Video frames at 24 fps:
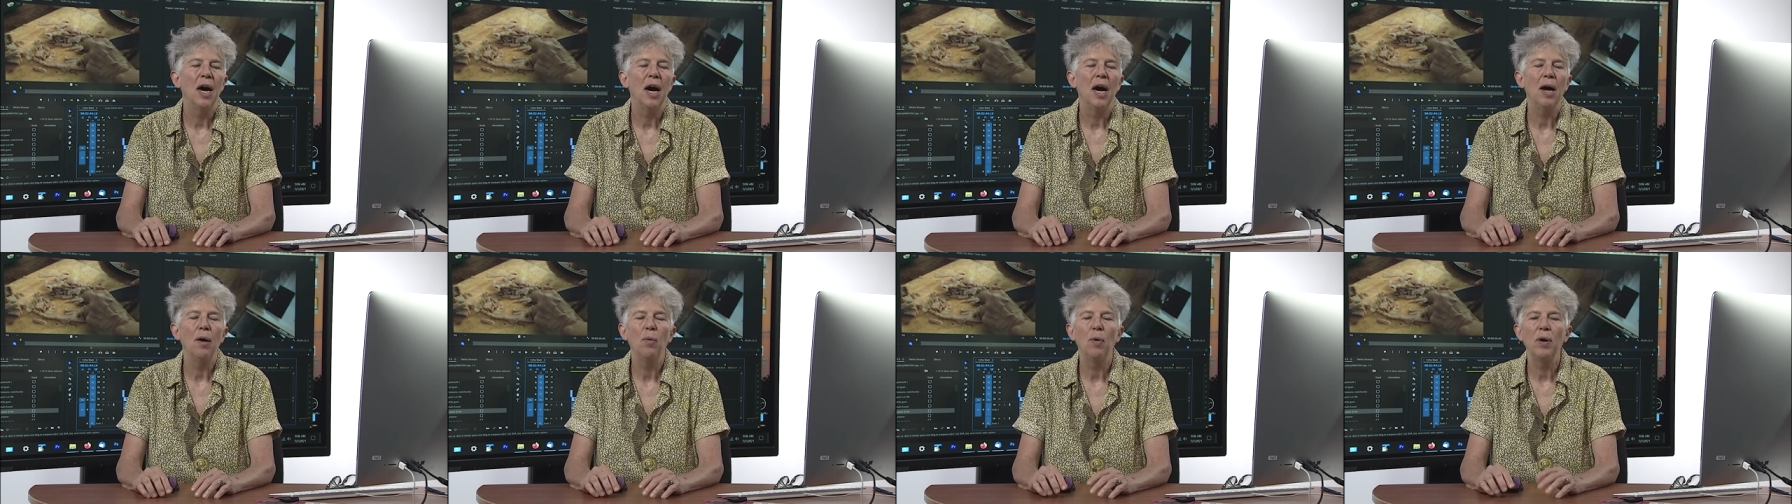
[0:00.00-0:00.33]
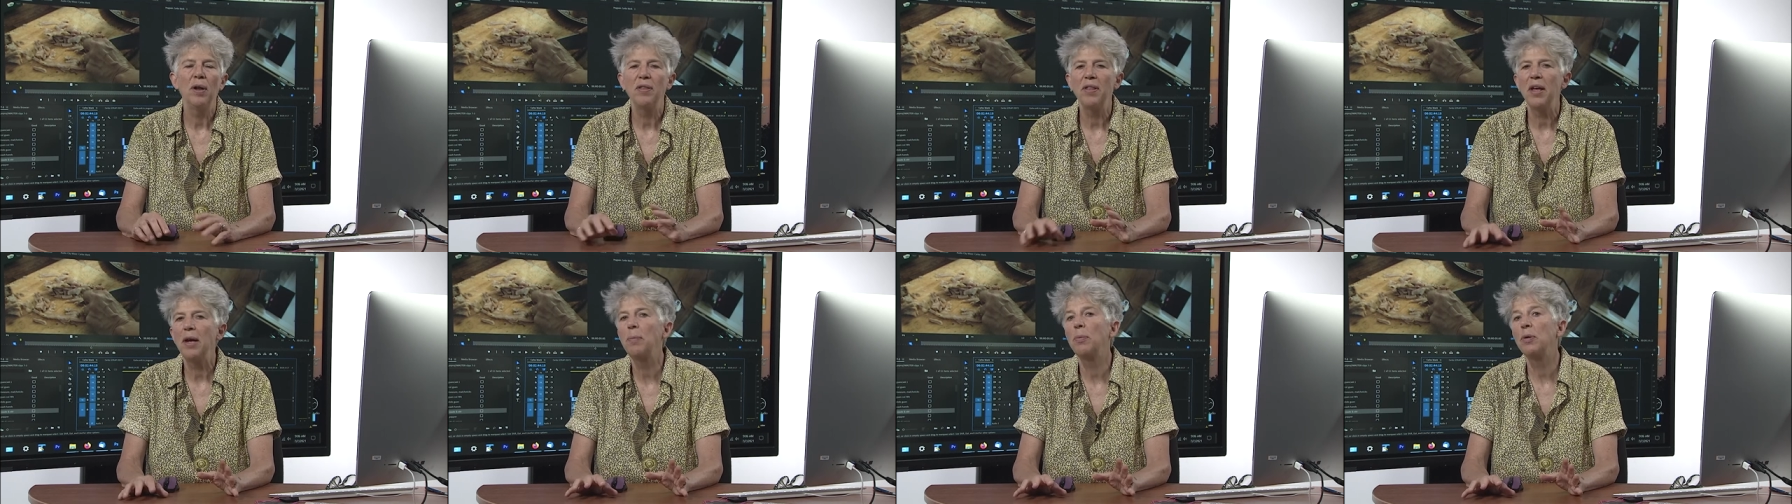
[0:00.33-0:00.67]
I want to
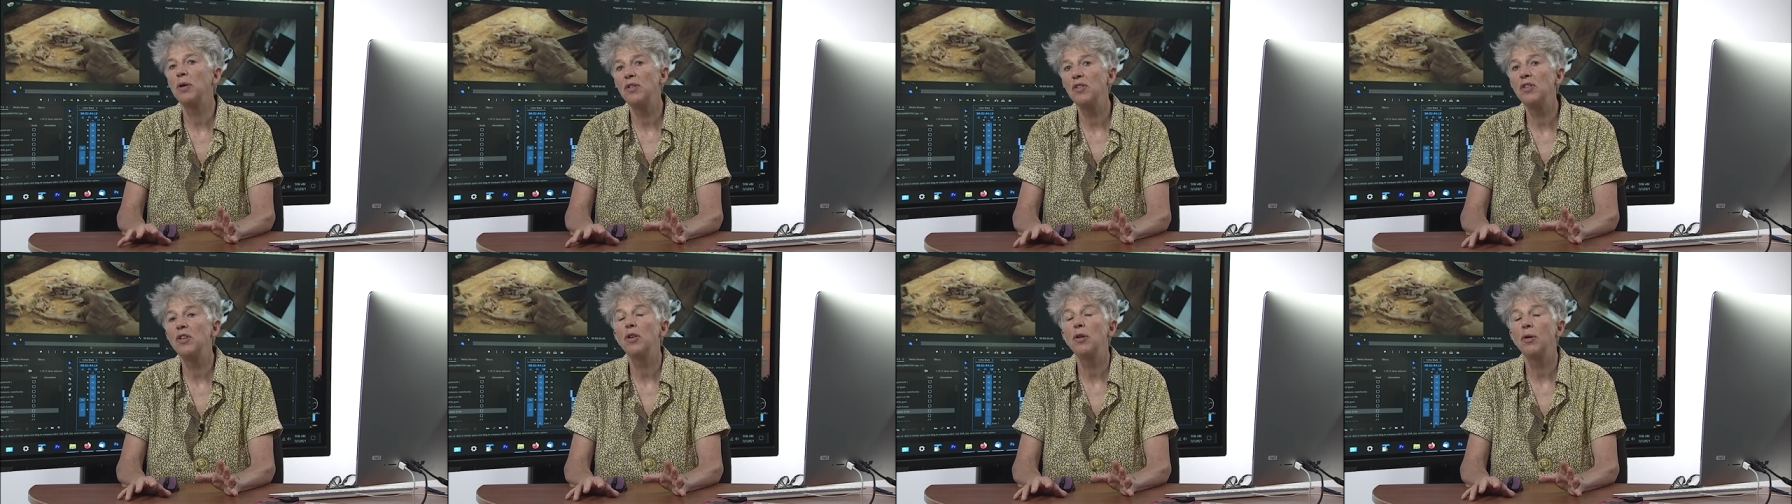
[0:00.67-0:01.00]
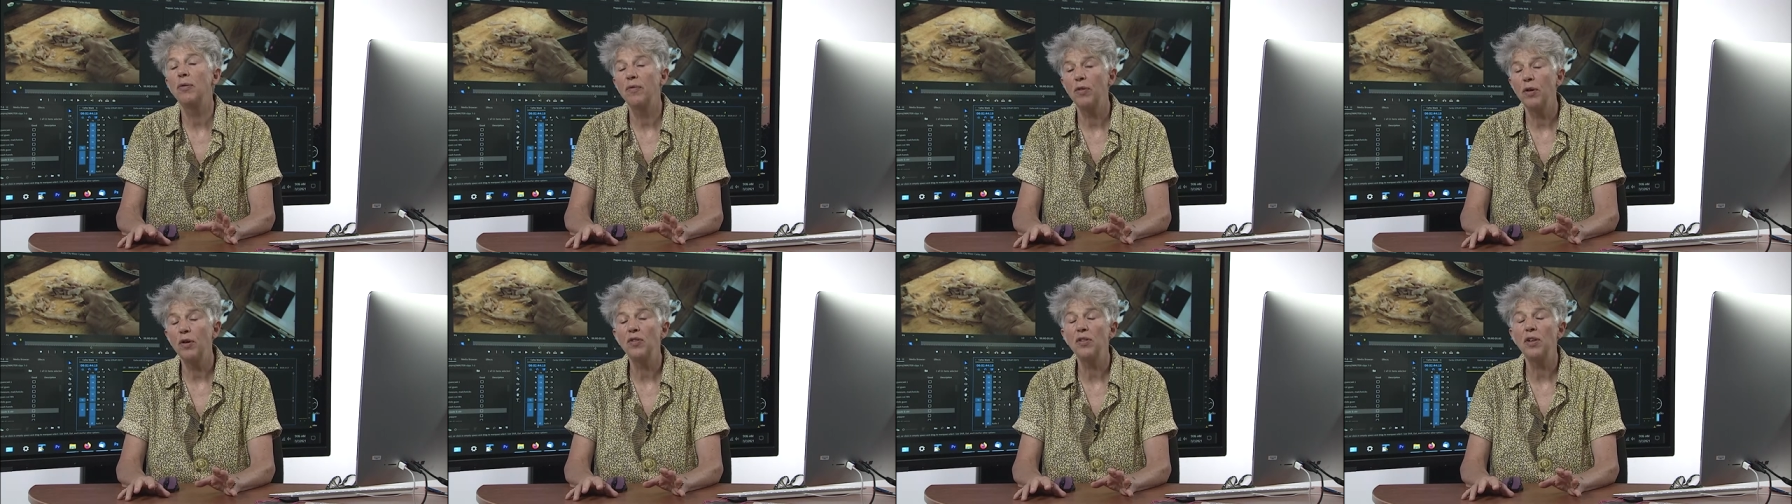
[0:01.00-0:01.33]
thank Princeton
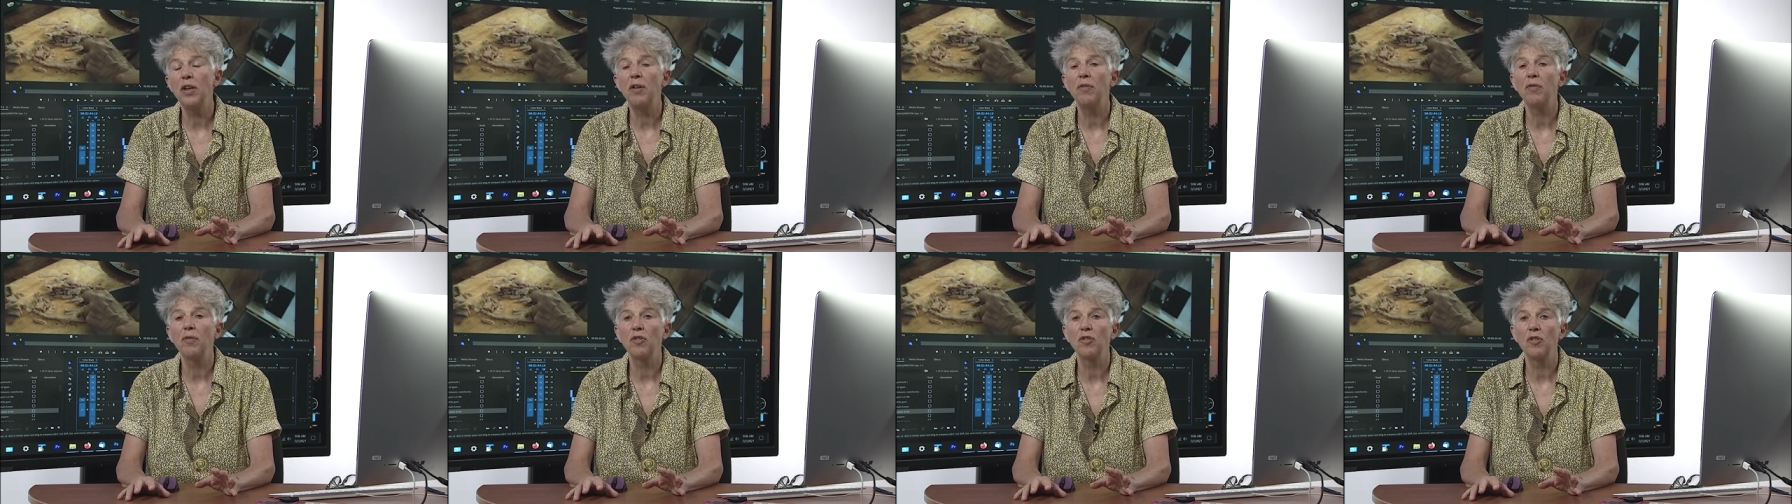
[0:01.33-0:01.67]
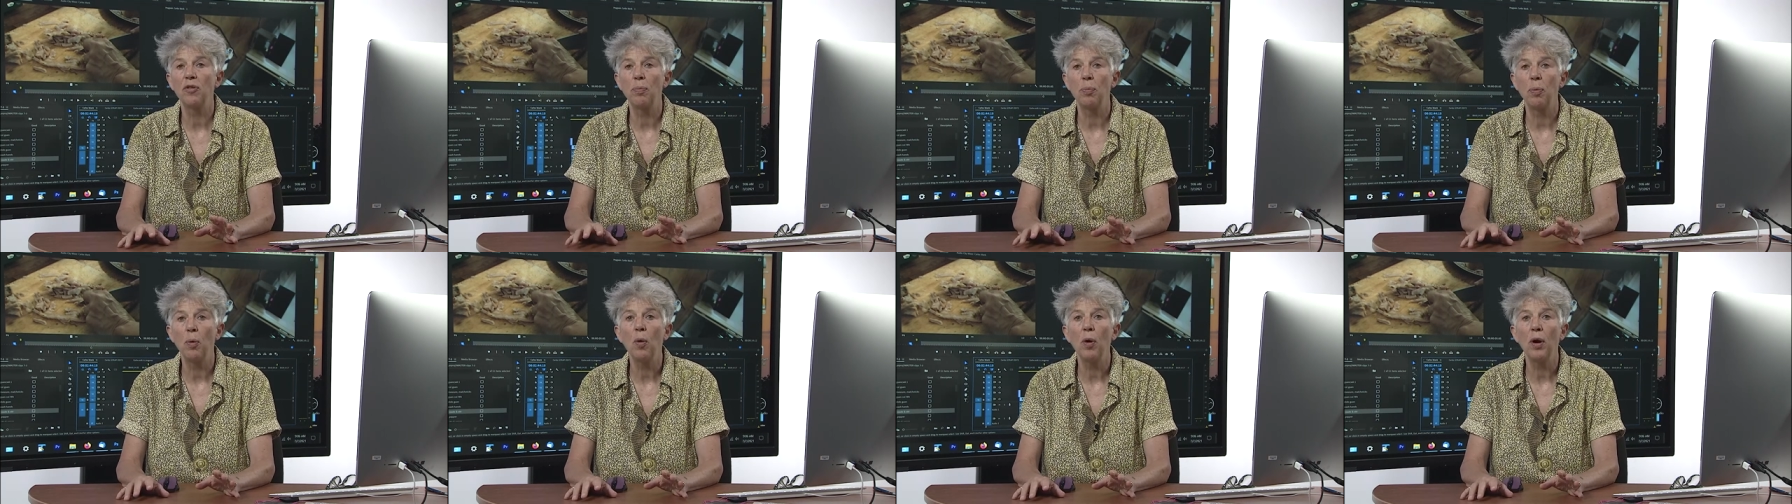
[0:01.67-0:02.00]
University for
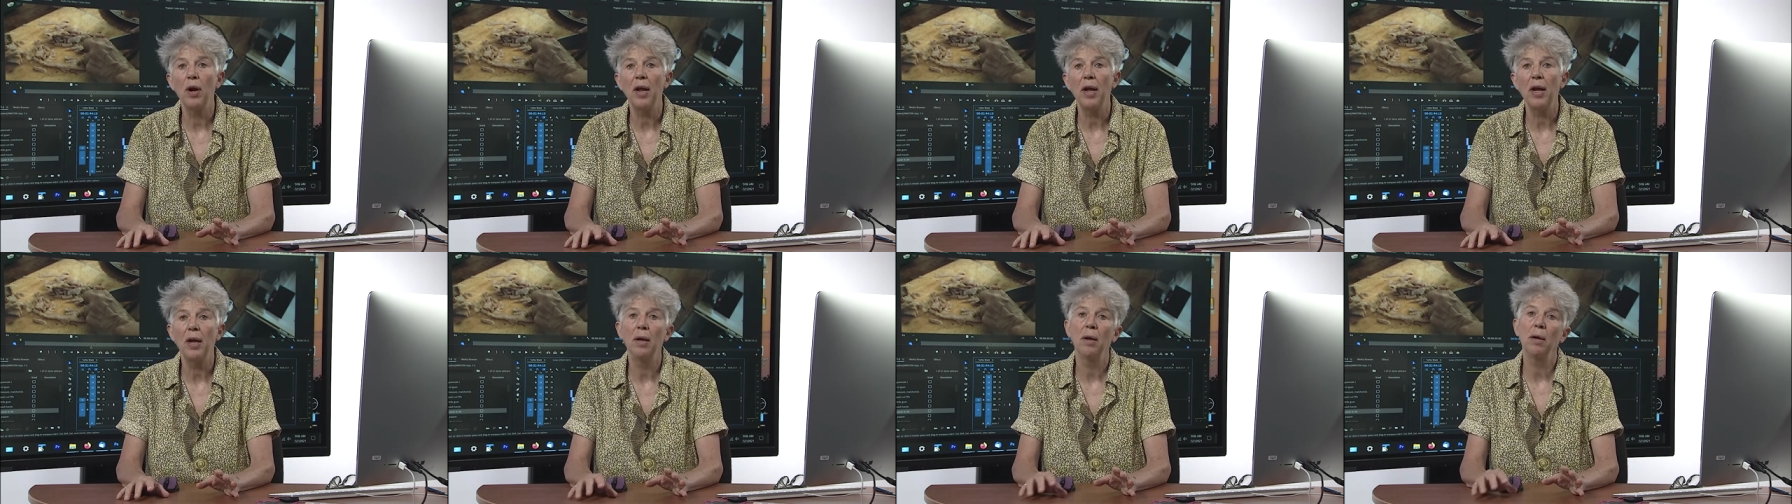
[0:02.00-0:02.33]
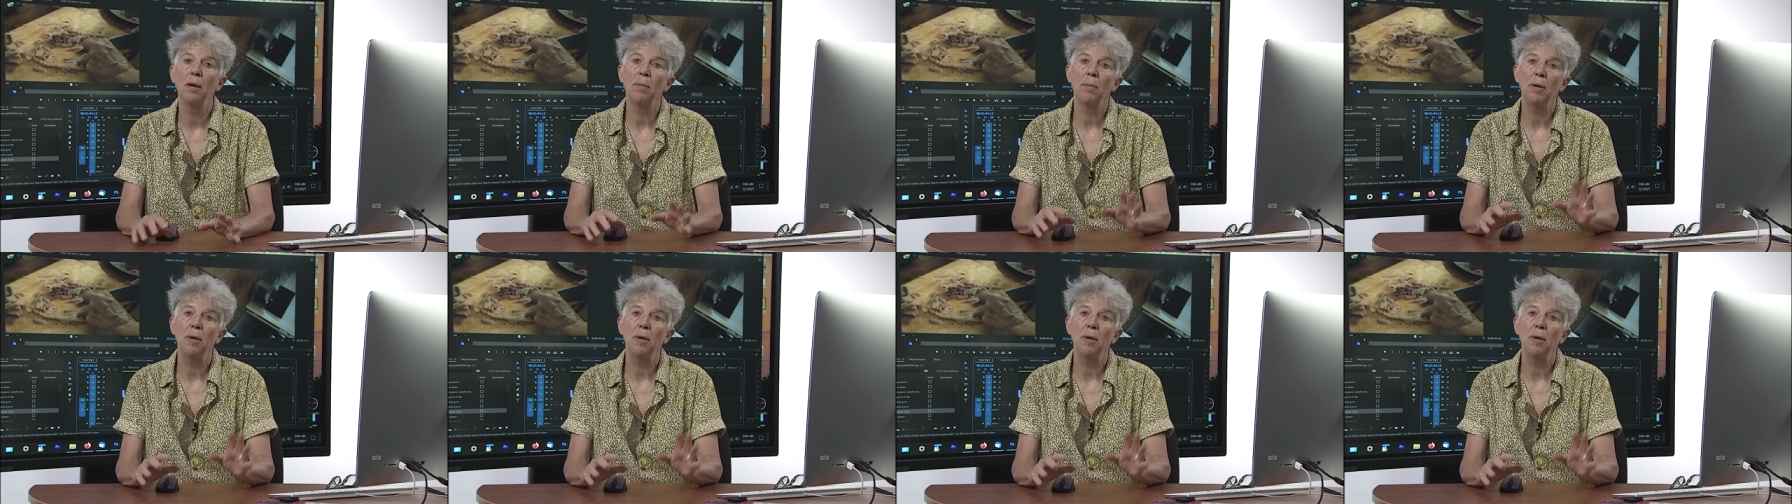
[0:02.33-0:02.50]
supporting